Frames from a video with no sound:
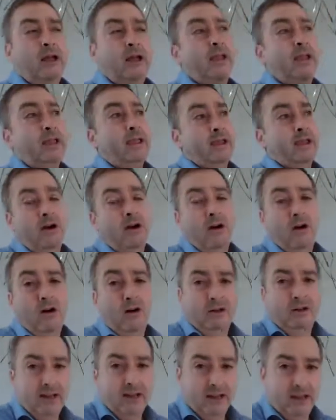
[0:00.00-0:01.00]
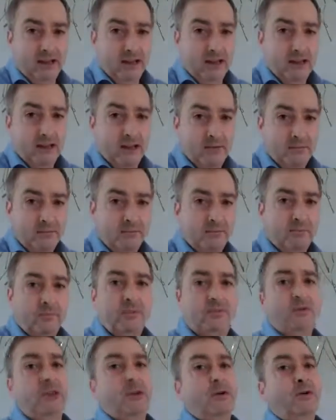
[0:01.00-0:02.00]
A.R.E.
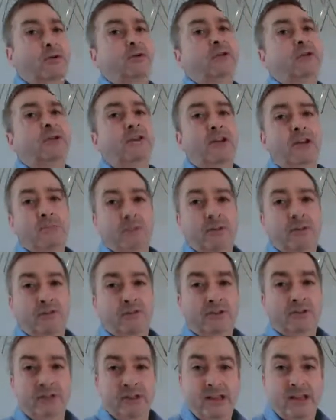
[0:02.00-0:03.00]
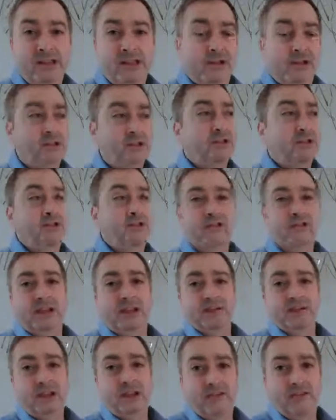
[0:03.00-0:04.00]
So you don't move on to the E because you just
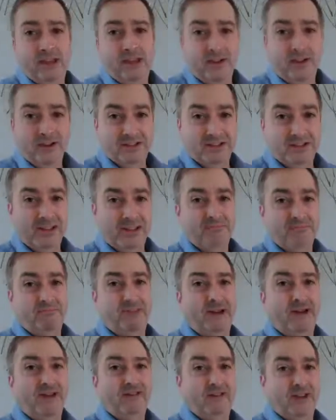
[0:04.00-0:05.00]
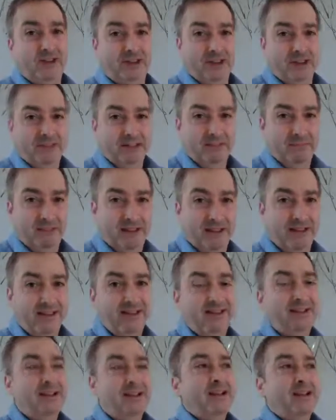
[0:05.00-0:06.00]
skipped over the R. So let's backtrack a little bit.
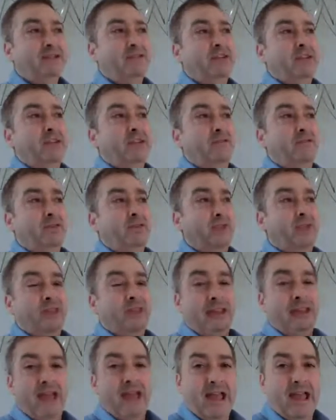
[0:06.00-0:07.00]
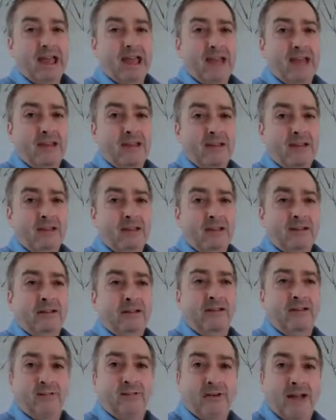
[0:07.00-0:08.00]
So you've done the A
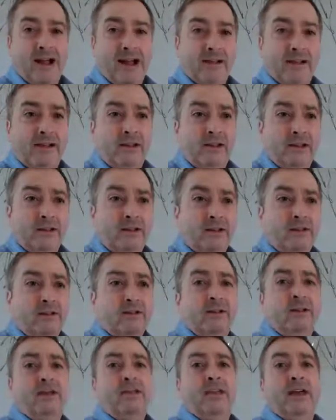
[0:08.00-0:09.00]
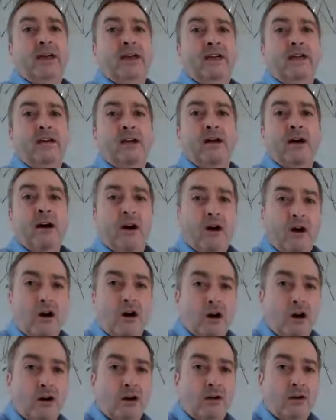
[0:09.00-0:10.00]
for anchor, then
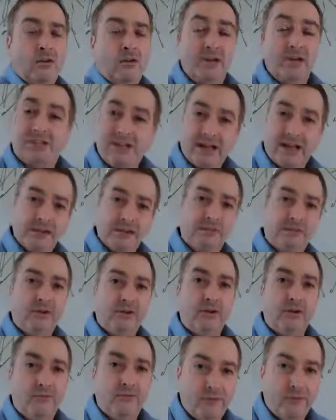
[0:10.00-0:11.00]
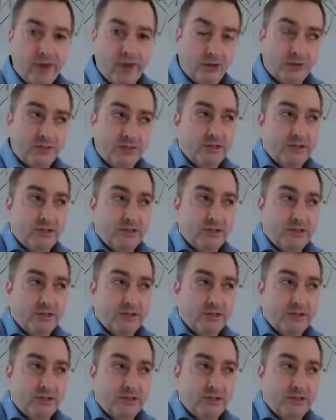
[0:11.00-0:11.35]
R, which stands for reveal.